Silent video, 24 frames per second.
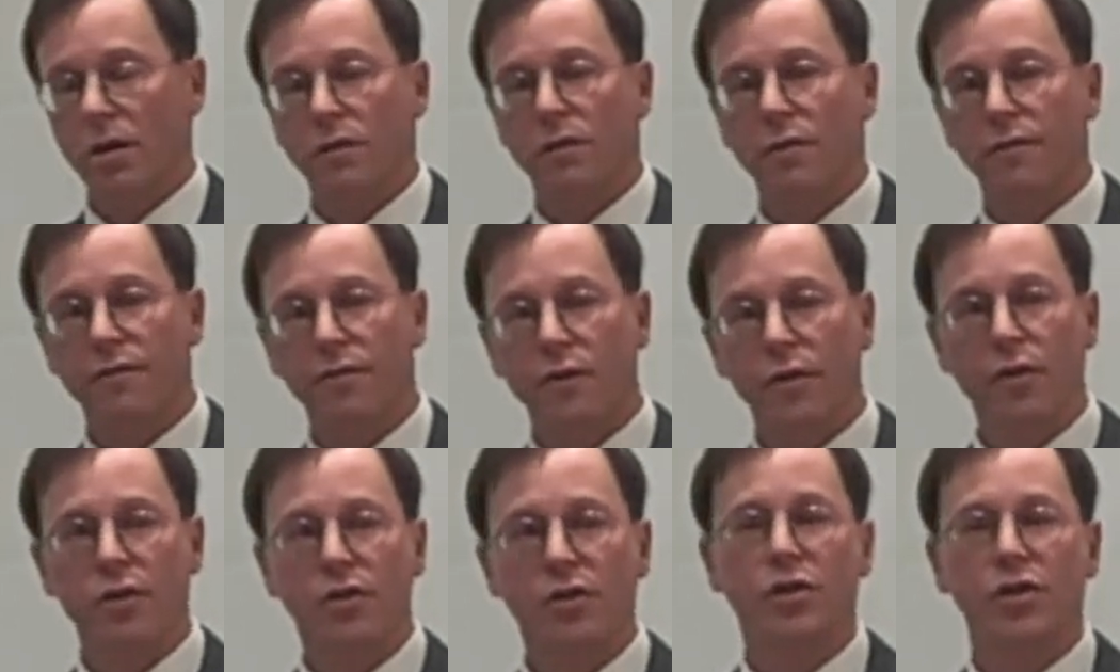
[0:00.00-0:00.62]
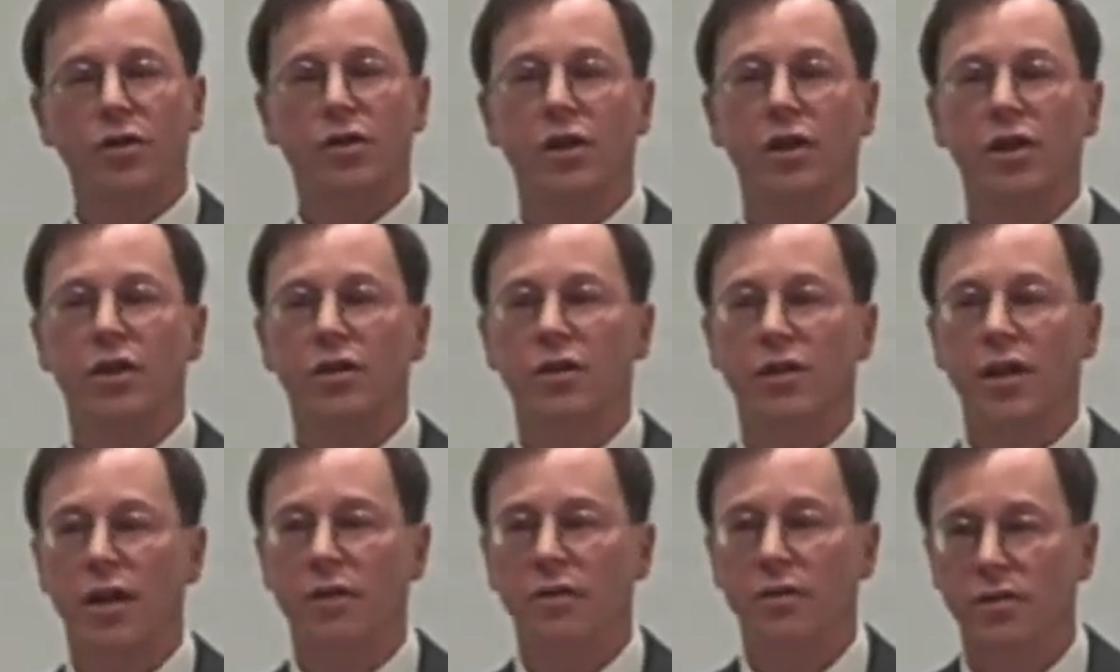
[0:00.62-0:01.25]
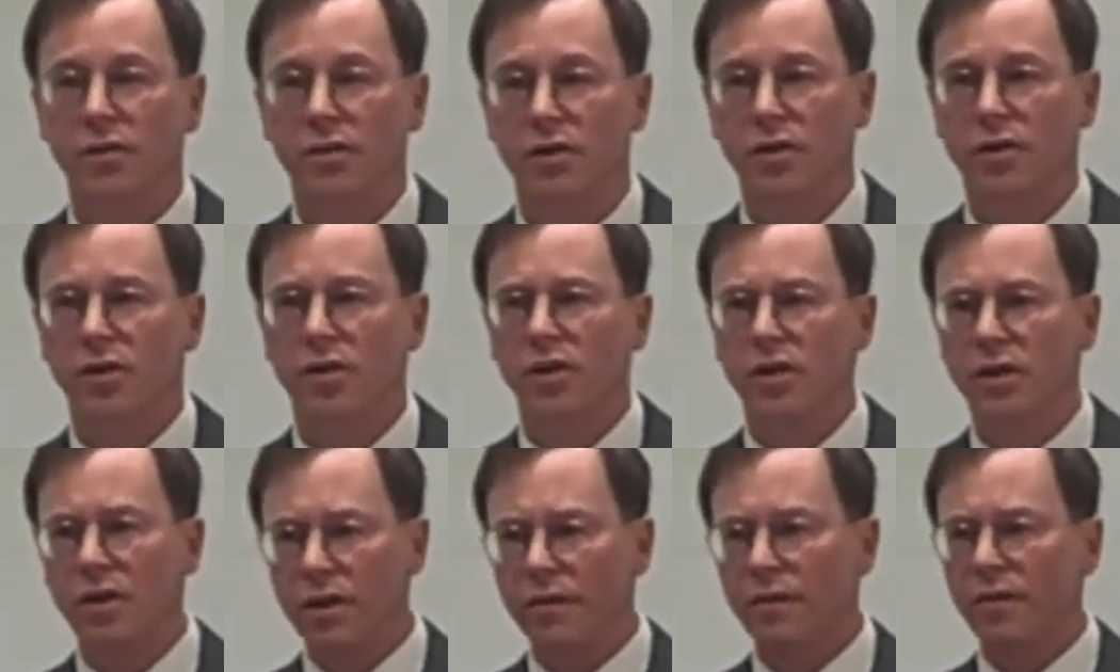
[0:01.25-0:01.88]
The first is that there's a
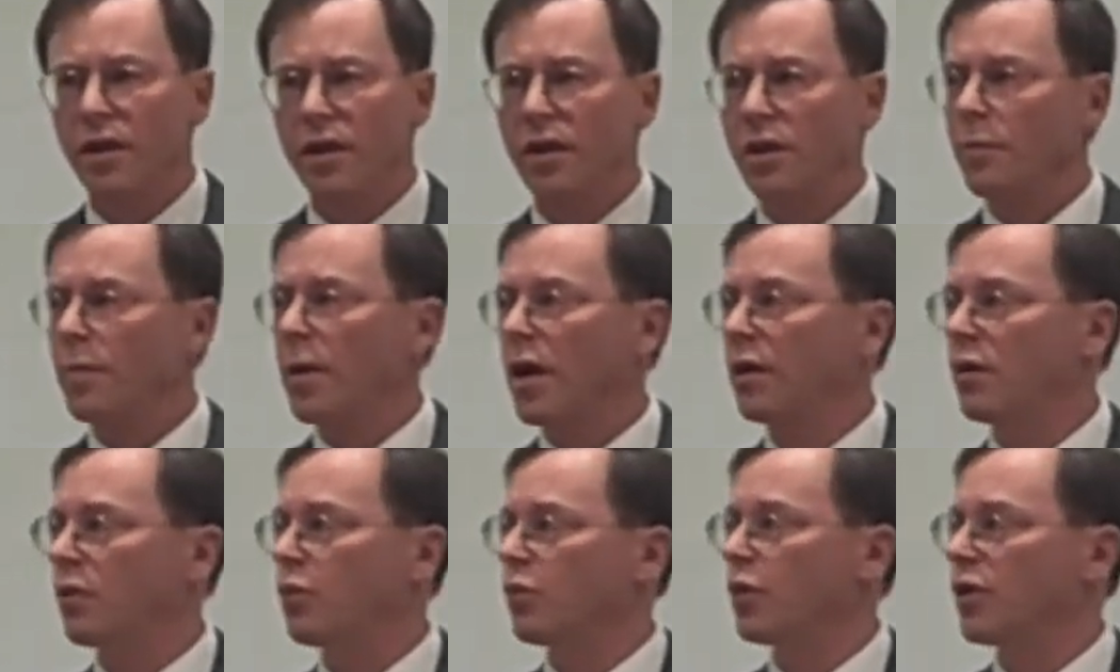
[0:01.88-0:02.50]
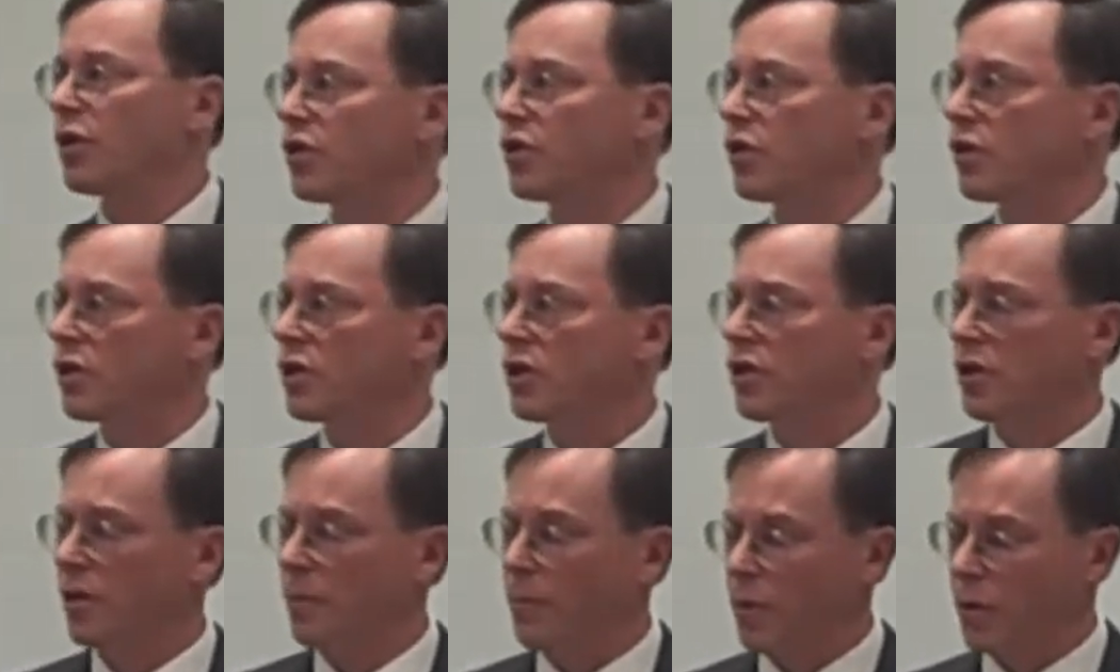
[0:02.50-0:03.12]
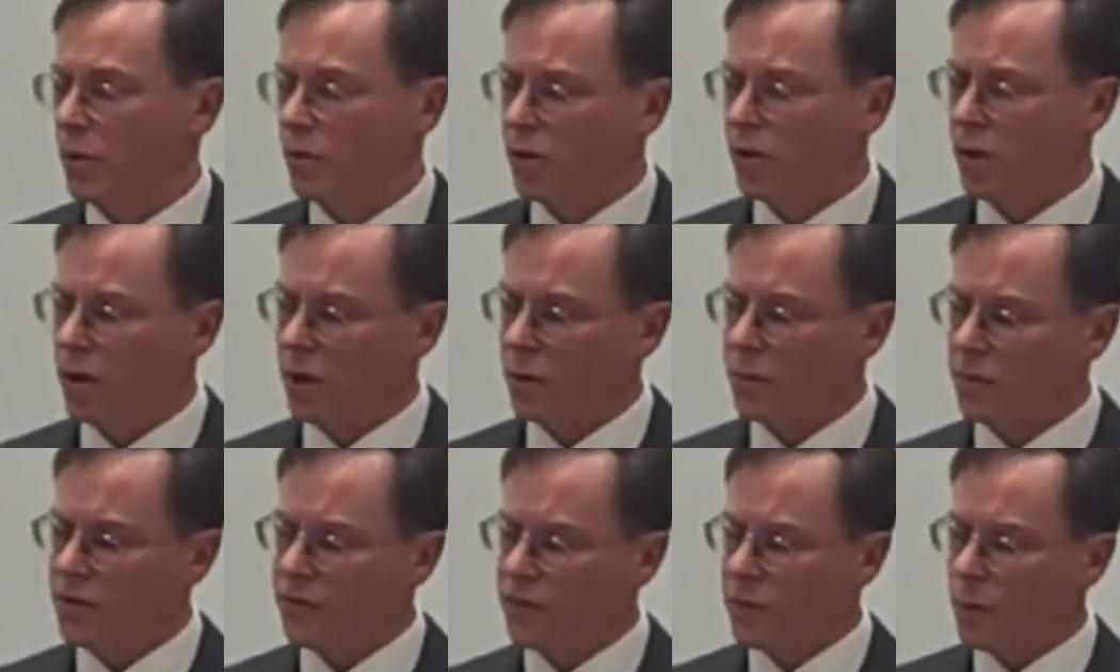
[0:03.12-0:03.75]
significant amount of research that both
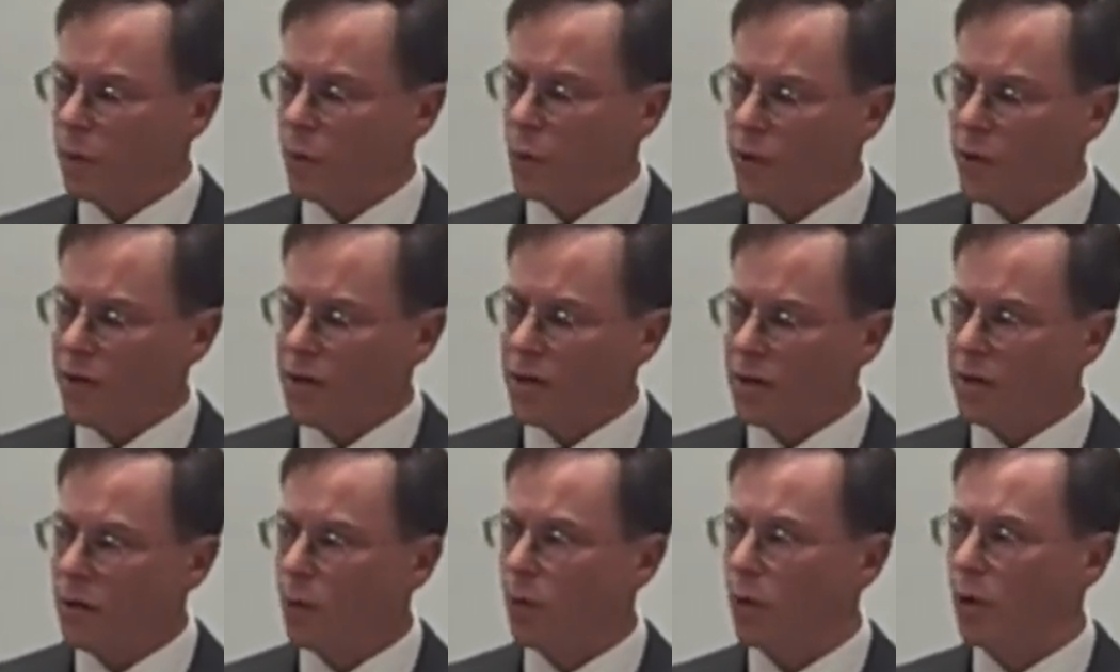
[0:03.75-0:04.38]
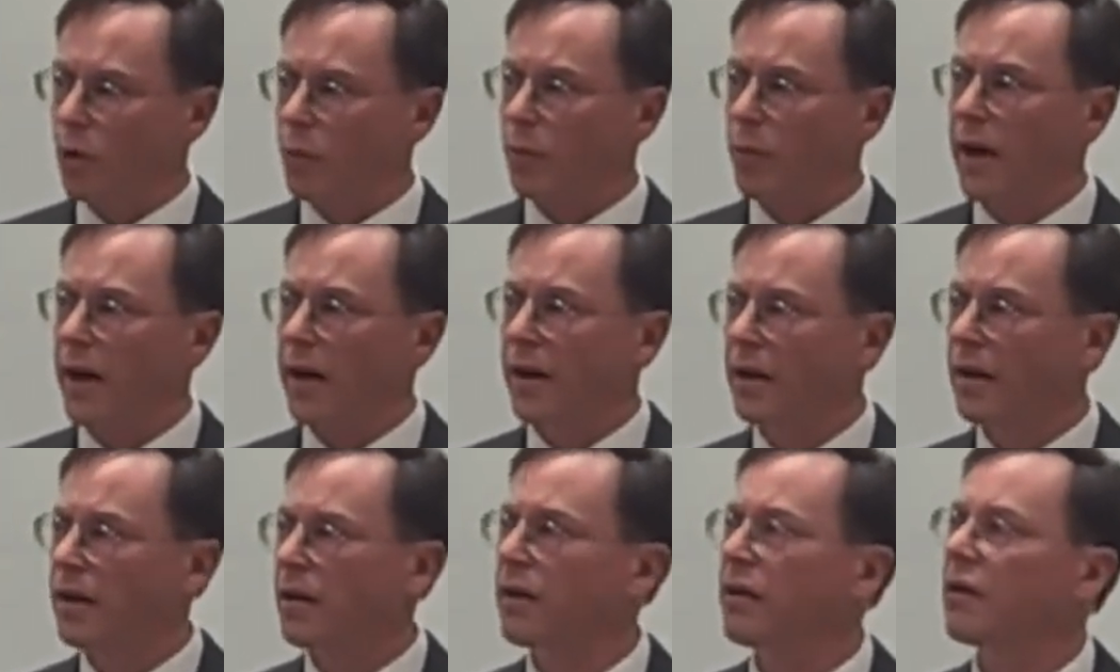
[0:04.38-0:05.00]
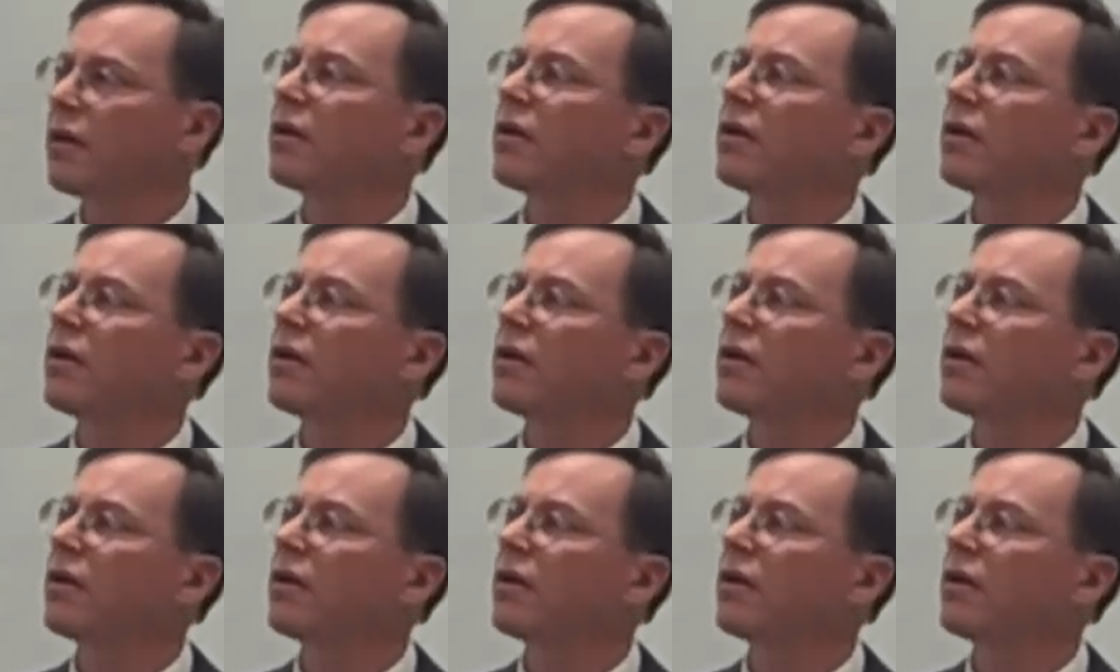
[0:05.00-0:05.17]
comes from within the World Bank